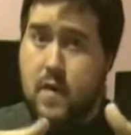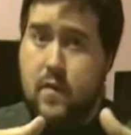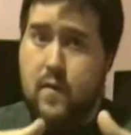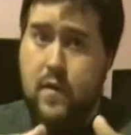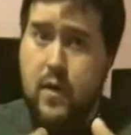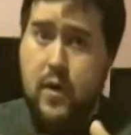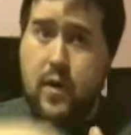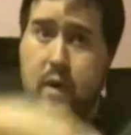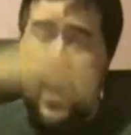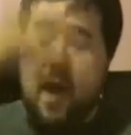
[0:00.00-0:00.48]
the
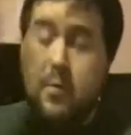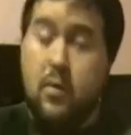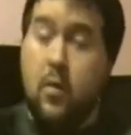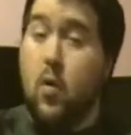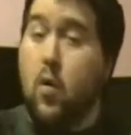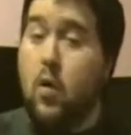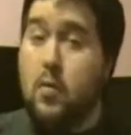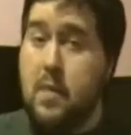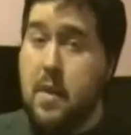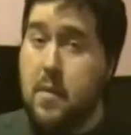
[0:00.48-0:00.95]
video
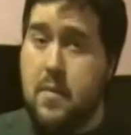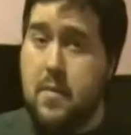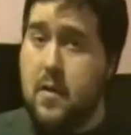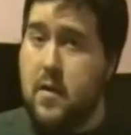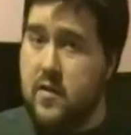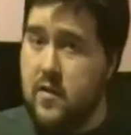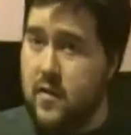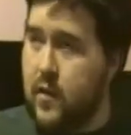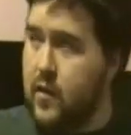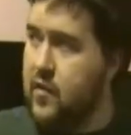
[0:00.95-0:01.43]
camera, or maybe
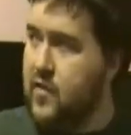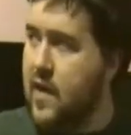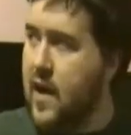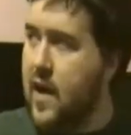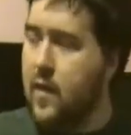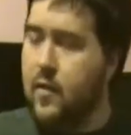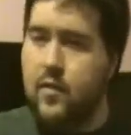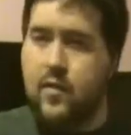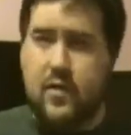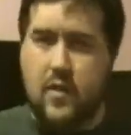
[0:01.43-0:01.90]
because of other
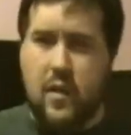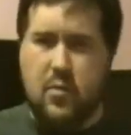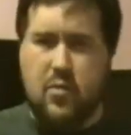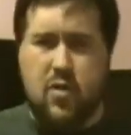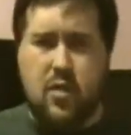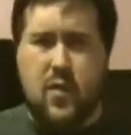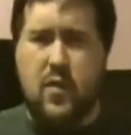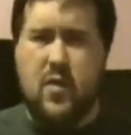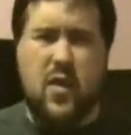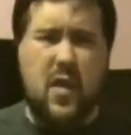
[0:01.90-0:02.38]
sounds.
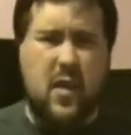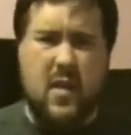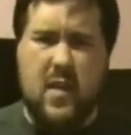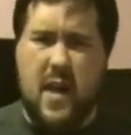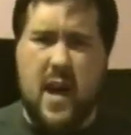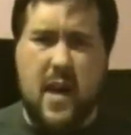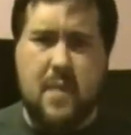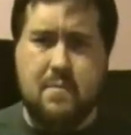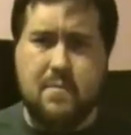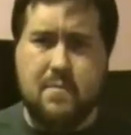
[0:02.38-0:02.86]
I'm sure you've
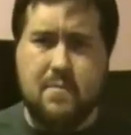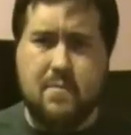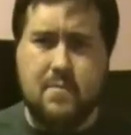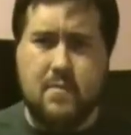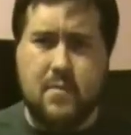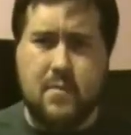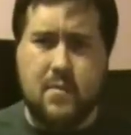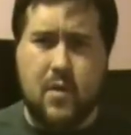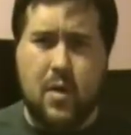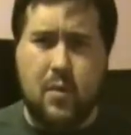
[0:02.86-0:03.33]
seen that
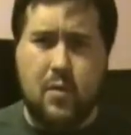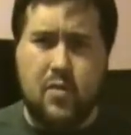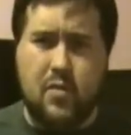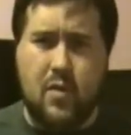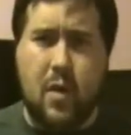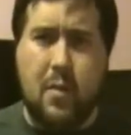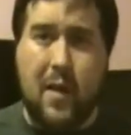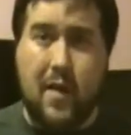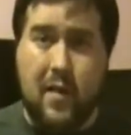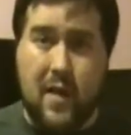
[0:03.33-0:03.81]
on
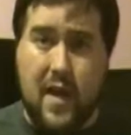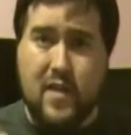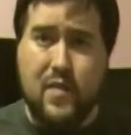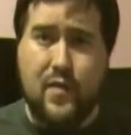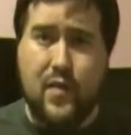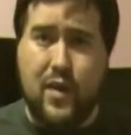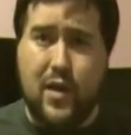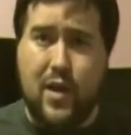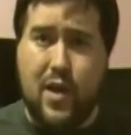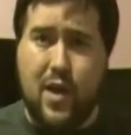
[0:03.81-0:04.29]
my
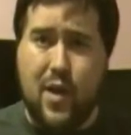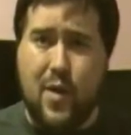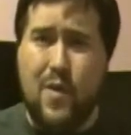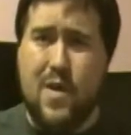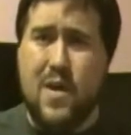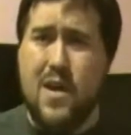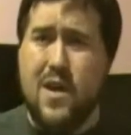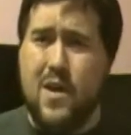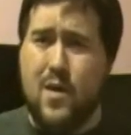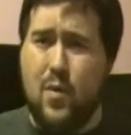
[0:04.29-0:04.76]
last
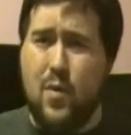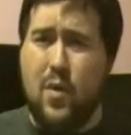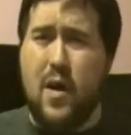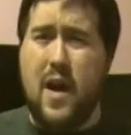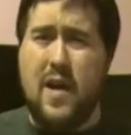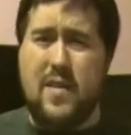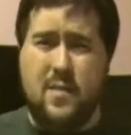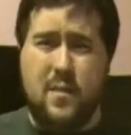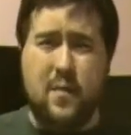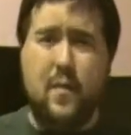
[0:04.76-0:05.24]
video
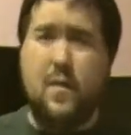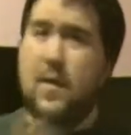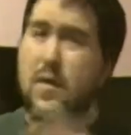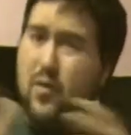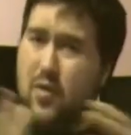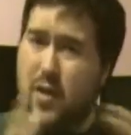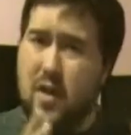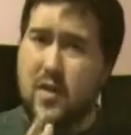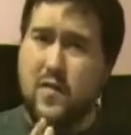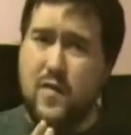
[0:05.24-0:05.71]
where I had some
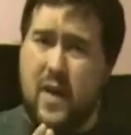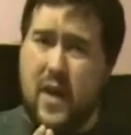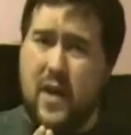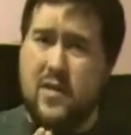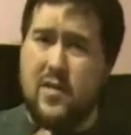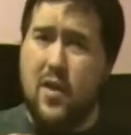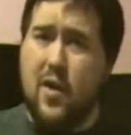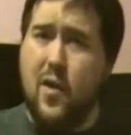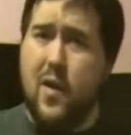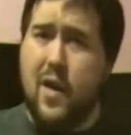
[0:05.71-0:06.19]

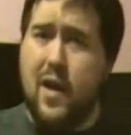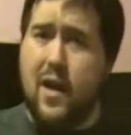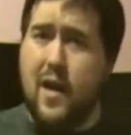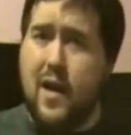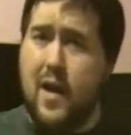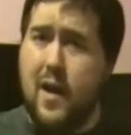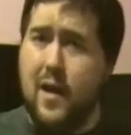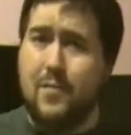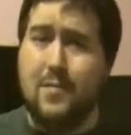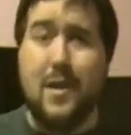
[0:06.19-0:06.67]
crossfades
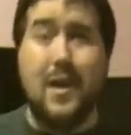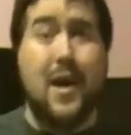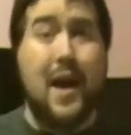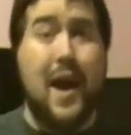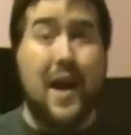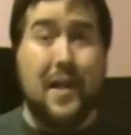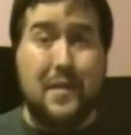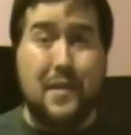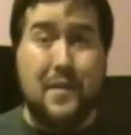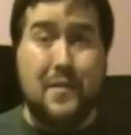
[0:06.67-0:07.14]
going.
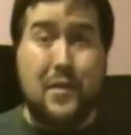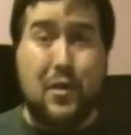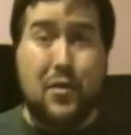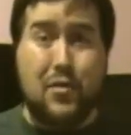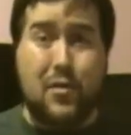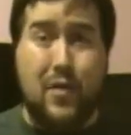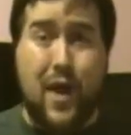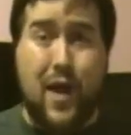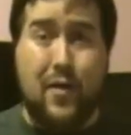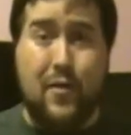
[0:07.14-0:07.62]
I live
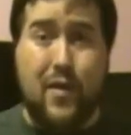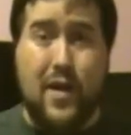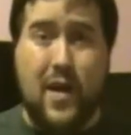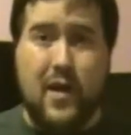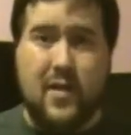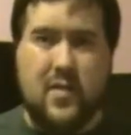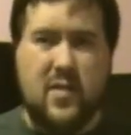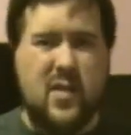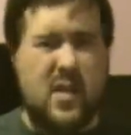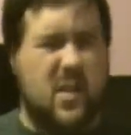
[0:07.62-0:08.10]
near train
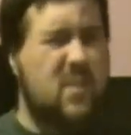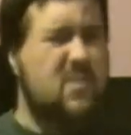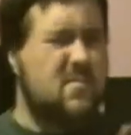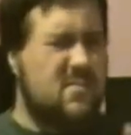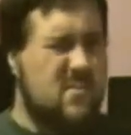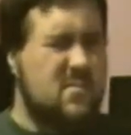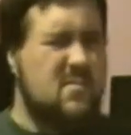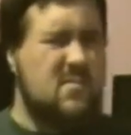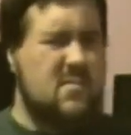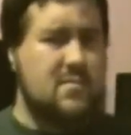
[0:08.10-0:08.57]
tracks, so
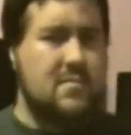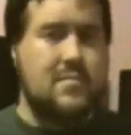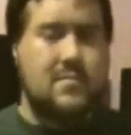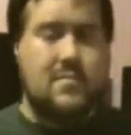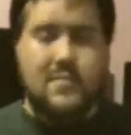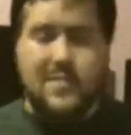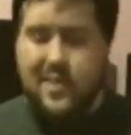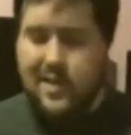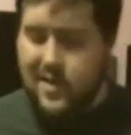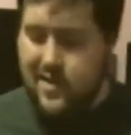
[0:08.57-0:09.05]

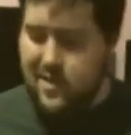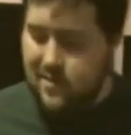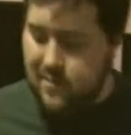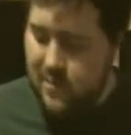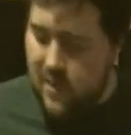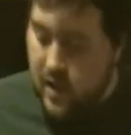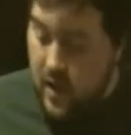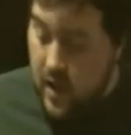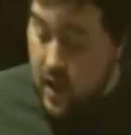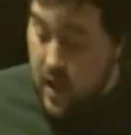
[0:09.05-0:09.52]
you know.
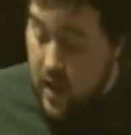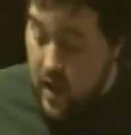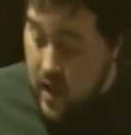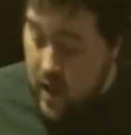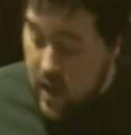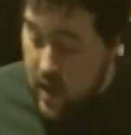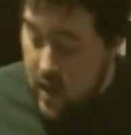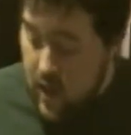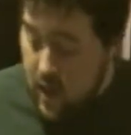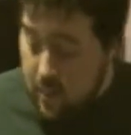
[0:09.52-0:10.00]

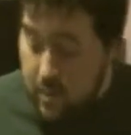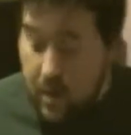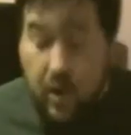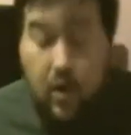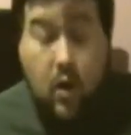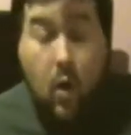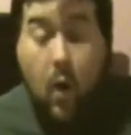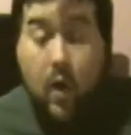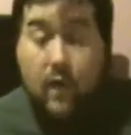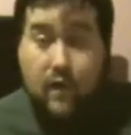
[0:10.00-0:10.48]

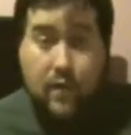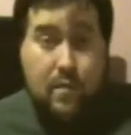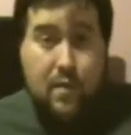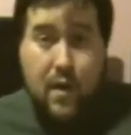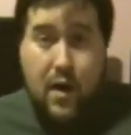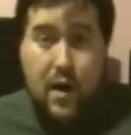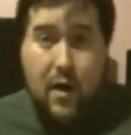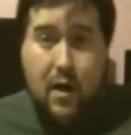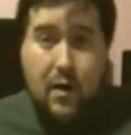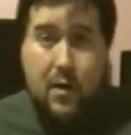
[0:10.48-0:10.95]
But going
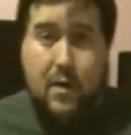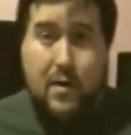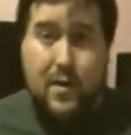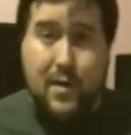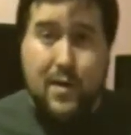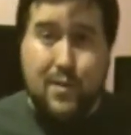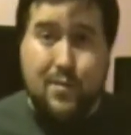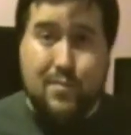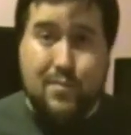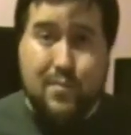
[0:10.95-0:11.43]
from there
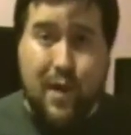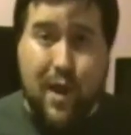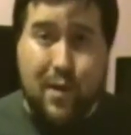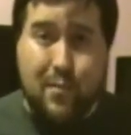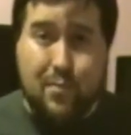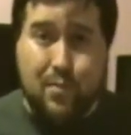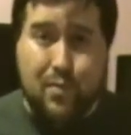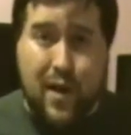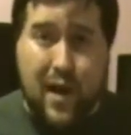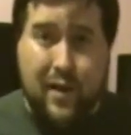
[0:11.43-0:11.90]
and
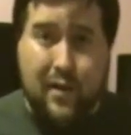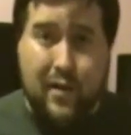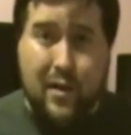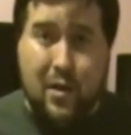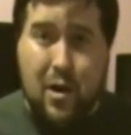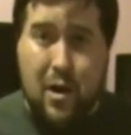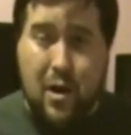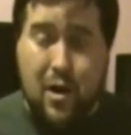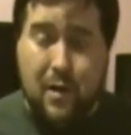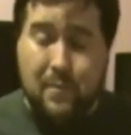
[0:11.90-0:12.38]
my
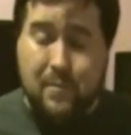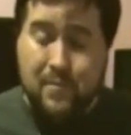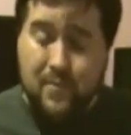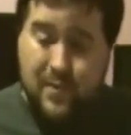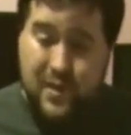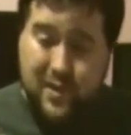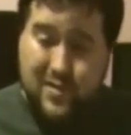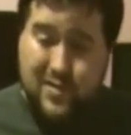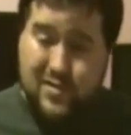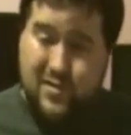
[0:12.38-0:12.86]
prattling on,
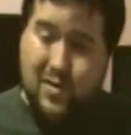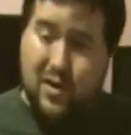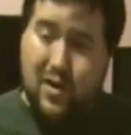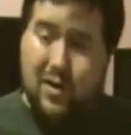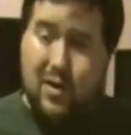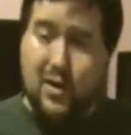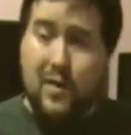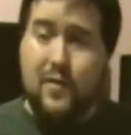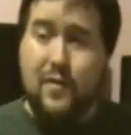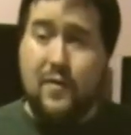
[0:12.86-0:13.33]
let's
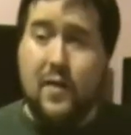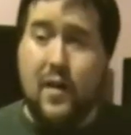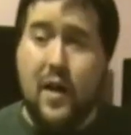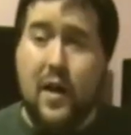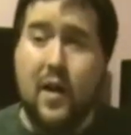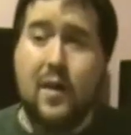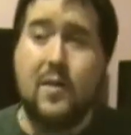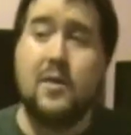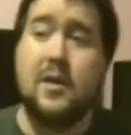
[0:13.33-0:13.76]
start off